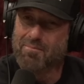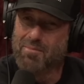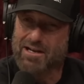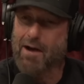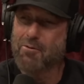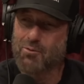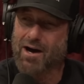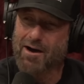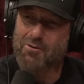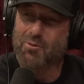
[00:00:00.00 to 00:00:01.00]
But I would
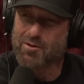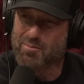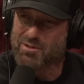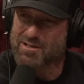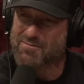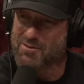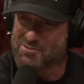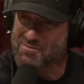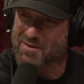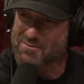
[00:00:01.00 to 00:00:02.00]
want to believe those
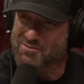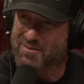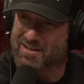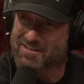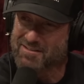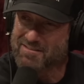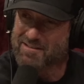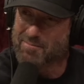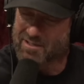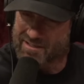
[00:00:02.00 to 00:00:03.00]
if I was a fighter
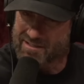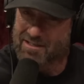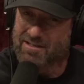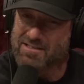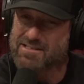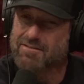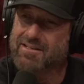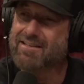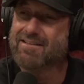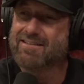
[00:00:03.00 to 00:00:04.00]
and be like, because
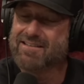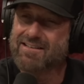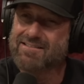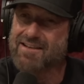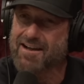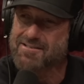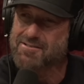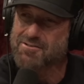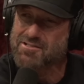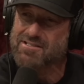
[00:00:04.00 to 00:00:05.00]
didn't
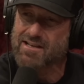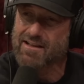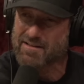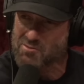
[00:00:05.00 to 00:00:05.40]
Tyson used to say that?